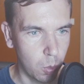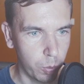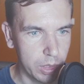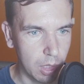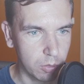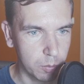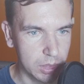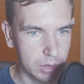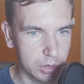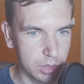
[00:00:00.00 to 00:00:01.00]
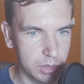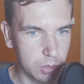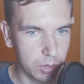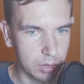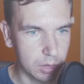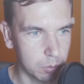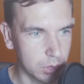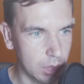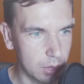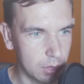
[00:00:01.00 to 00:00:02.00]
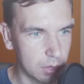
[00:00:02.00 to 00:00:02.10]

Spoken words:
without message history in some chat,